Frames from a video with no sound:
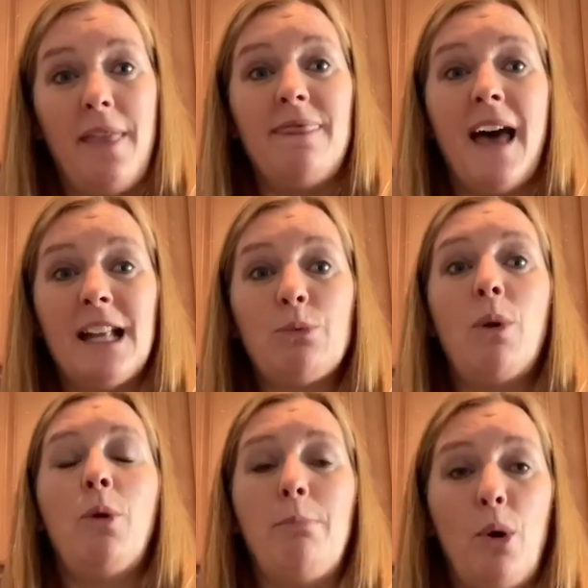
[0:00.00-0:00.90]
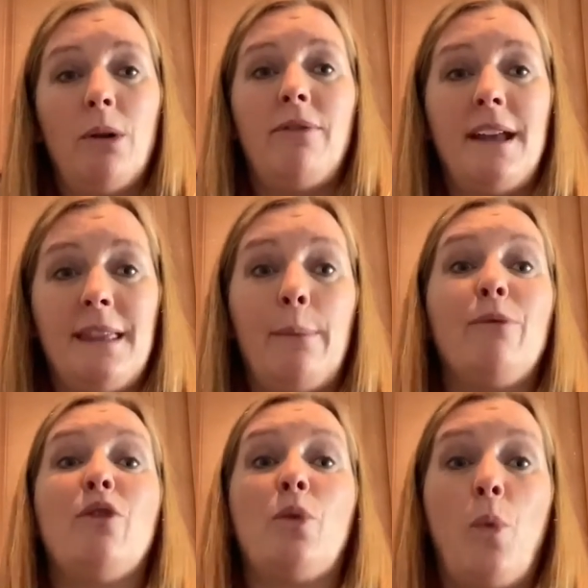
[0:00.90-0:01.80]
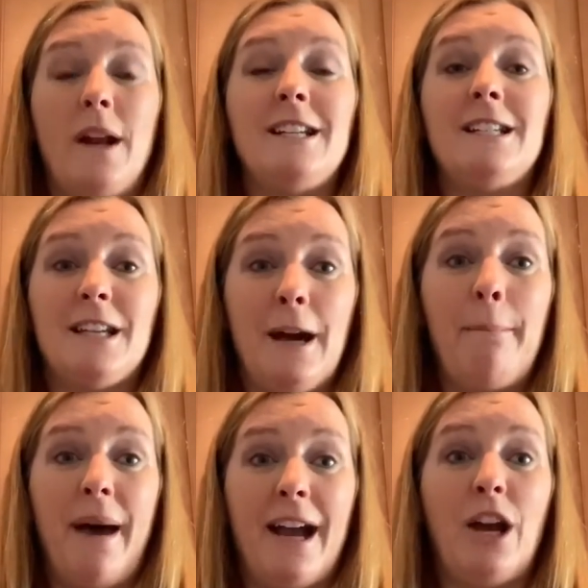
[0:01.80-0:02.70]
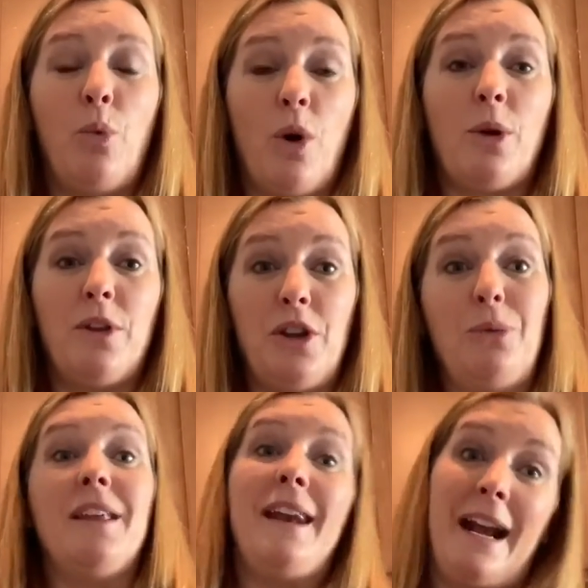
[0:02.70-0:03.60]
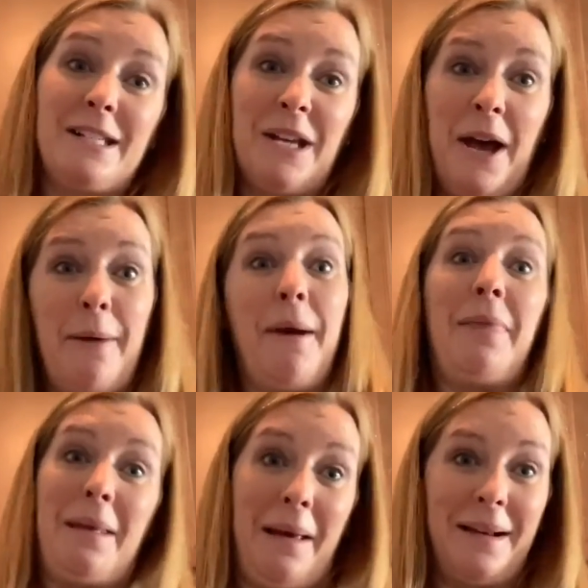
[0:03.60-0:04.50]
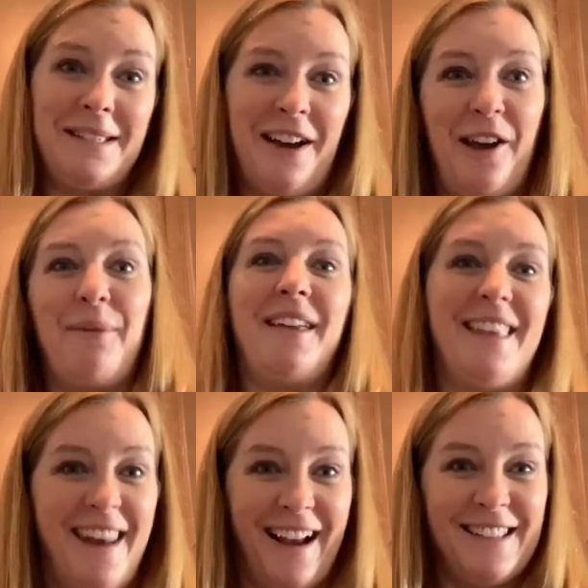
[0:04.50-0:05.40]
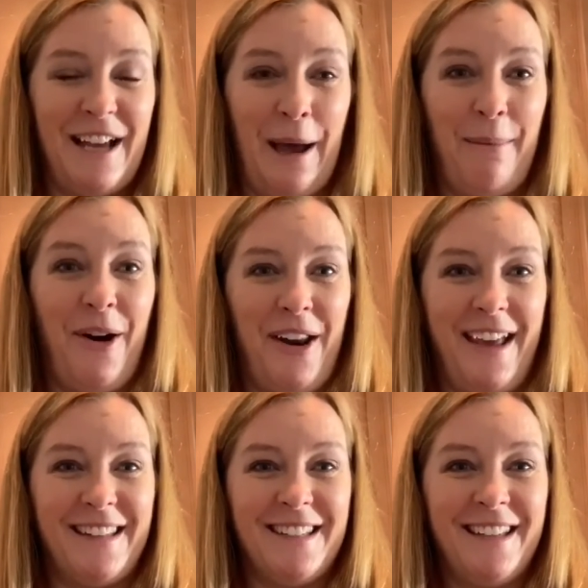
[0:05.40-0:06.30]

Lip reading: and that's what will motivate them for wanting to come back and work with you the next time and the next time and the next time on it.